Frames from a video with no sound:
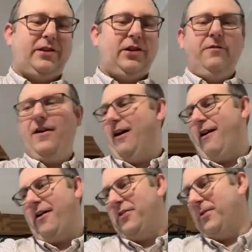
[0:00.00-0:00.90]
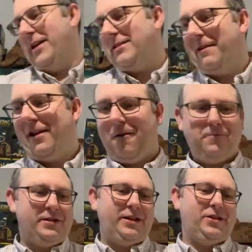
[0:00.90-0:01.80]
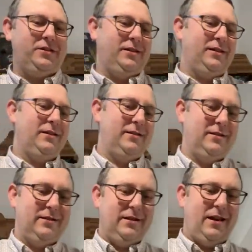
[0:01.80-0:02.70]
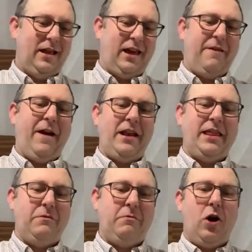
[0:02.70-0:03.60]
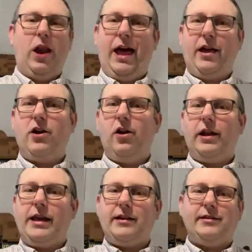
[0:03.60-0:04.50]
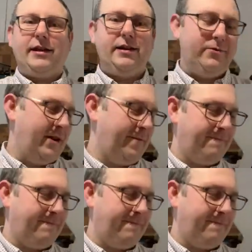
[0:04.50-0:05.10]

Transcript: too far out of the way to be competition. I think if anything, we're more like colleagues, aren't we?